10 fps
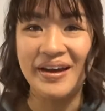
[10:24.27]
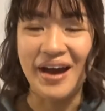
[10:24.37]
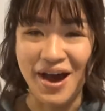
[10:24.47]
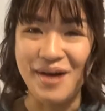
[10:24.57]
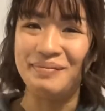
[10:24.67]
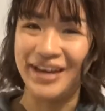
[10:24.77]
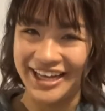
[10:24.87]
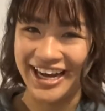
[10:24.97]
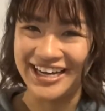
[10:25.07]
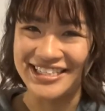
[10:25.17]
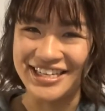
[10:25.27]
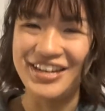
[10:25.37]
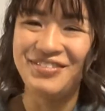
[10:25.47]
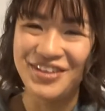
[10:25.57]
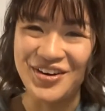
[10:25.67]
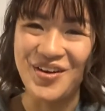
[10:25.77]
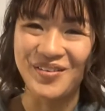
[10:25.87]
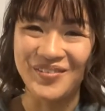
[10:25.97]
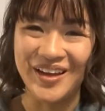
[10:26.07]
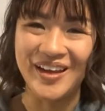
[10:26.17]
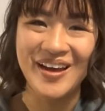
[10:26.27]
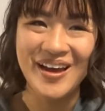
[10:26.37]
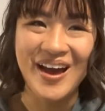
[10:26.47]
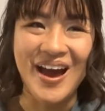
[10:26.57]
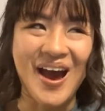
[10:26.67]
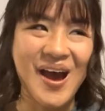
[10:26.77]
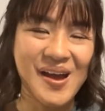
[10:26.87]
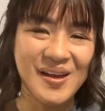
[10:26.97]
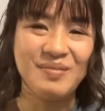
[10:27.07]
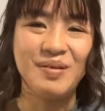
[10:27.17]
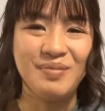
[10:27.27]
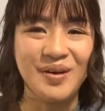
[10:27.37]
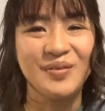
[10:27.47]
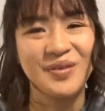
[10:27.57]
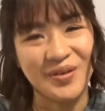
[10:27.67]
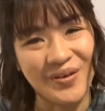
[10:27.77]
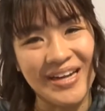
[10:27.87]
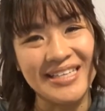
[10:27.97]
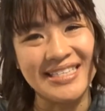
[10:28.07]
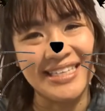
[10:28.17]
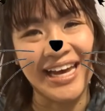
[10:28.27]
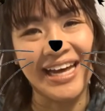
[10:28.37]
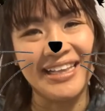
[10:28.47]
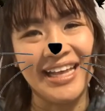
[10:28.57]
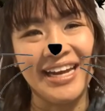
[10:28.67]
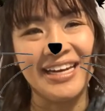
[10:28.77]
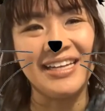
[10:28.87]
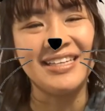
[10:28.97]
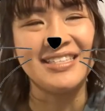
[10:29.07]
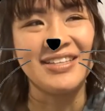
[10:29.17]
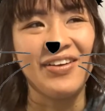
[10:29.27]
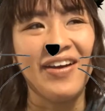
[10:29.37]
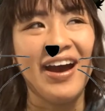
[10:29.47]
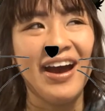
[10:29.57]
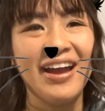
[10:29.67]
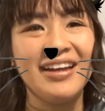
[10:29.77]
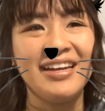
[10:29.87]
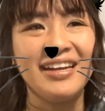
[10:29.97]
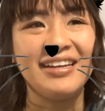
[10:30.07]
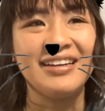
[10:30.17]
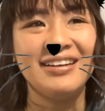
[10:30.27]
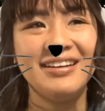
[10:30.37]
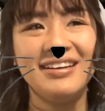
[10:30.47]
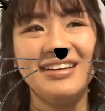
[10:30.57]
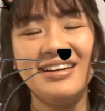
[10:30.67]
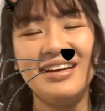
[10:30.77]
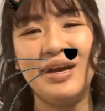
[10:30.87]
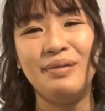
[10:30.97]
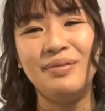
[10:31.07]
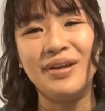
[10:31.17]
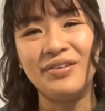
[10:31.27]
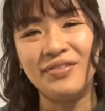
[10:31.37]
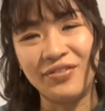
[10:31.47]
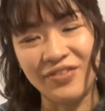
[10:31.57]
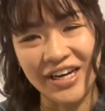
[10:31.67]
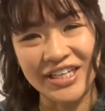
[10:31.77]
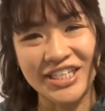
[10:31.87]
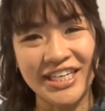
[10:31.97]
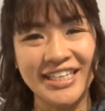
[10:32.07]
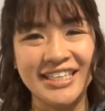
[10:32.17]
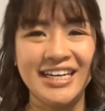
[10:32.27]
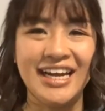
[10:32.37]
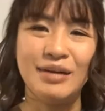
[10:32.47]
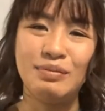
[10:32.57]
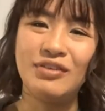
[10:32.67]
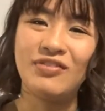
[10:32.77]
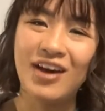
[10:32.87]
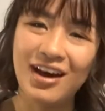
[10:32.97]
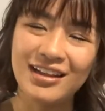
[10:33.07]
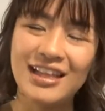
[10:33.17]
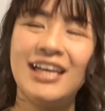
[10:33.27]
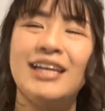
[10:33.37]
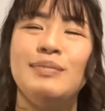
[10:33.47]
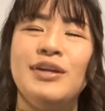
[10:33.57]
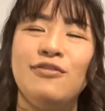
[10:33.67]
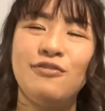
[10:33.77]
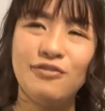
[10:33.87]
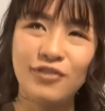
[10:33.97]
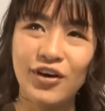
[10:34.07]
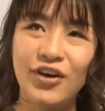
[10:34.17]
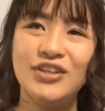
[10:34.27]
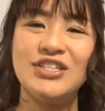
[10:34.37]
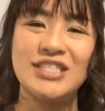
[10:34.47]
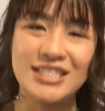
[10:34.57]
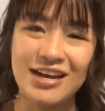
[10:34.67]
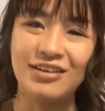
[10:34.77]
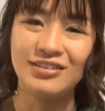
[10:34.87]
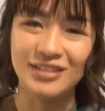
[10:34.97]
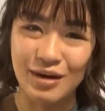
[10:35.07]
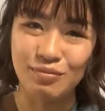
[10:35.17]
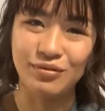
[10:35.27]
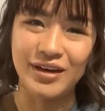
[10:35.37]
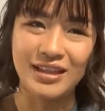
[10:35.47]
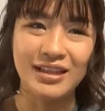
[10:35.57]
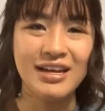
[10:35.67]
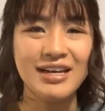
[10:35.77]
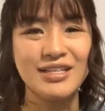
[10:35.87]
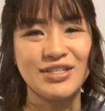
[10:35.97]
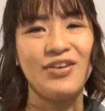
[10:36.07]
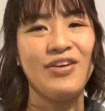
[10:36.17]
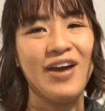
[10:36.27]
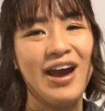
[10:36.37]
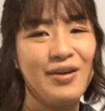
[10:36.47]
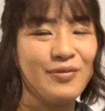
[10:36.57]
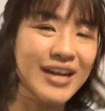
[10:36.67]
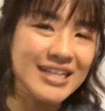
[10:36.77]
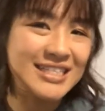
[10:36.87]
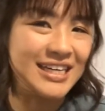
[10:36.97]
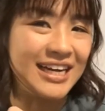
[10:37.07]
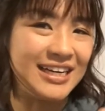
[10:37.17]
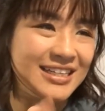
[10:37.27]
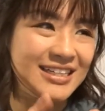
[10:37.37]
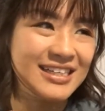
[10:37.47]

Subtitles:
are my cats. If you know me, I am a bit of a crazy cat lady, so I needed a bit of affection and a bit of cuddling and a bit of fur to snuggle up with. So I went and